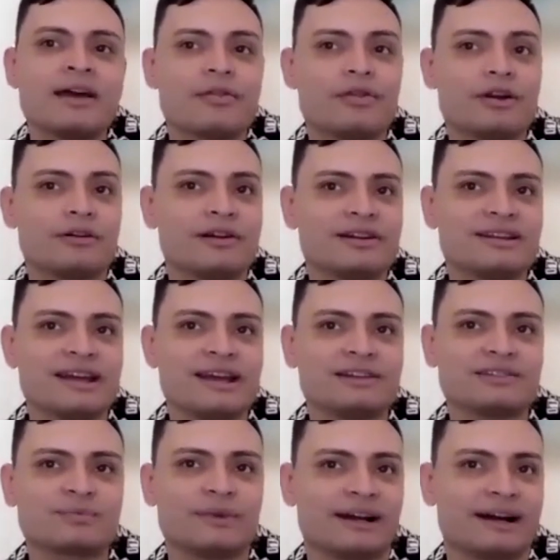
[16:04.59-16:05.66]
there are
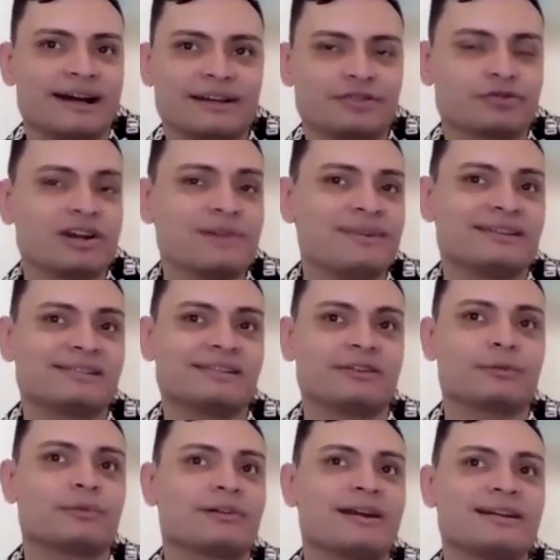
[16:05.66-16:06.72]
days when I enjoy being
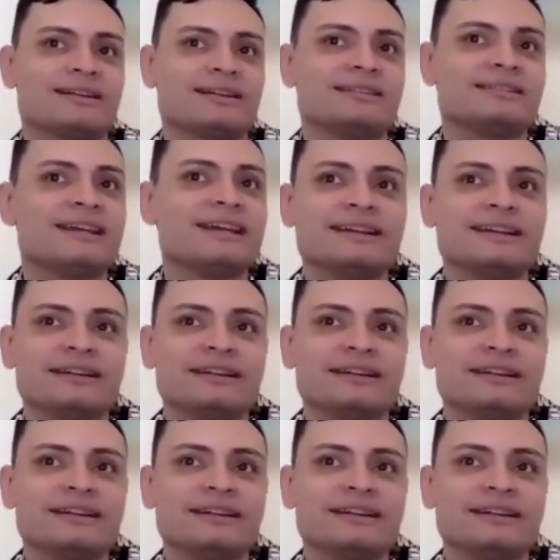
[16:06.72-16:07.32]
single, where I can date